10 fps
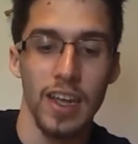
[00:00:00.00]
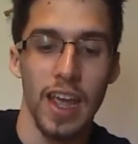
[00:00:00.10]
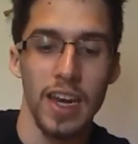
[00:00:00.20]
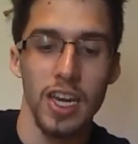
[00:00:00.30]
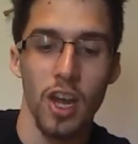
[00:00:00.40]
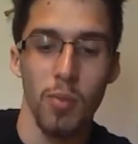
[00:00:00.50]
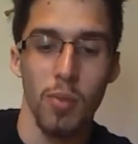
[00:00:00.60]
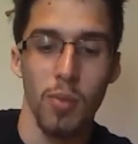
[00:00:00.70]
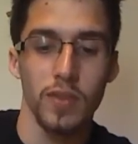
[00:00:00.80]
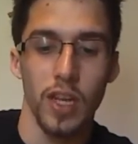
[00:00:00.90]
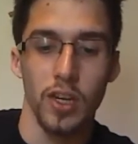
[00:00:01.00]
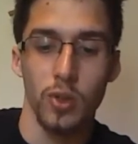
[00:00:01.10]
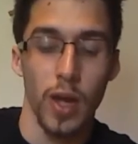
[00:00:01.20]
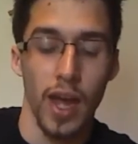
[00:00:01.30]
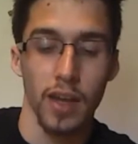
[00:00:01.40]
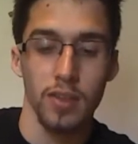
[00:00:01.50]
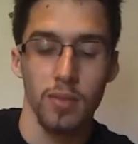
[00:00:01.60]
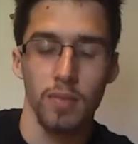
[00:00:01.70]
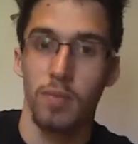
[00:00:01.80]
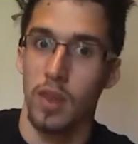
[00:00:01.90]
any number of sexual acts,
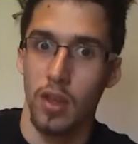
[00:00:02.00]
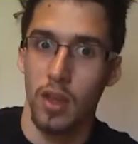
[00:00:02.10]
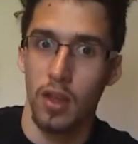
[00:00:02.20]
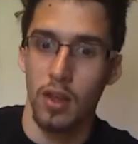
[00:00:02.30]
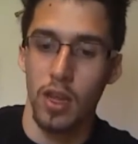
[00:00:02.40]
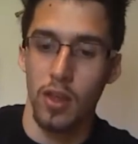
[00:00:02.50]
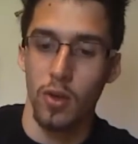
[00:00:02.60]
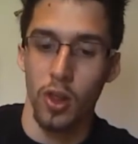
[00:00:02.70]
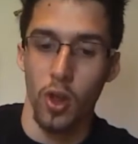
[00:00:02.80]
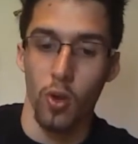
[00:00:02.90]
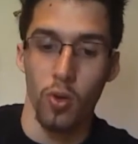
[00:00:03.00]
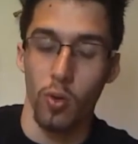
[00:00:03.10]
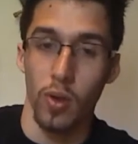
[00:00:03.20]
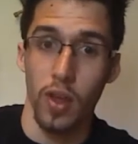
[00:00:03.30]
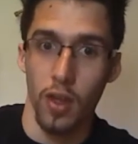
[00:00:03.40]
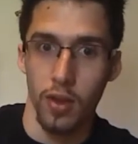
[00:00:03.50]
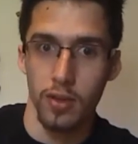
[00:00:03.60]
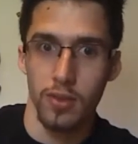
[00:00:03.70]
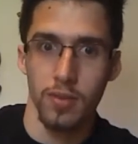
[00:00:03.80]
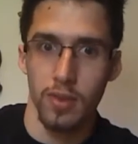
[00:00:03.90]
either alone or with others.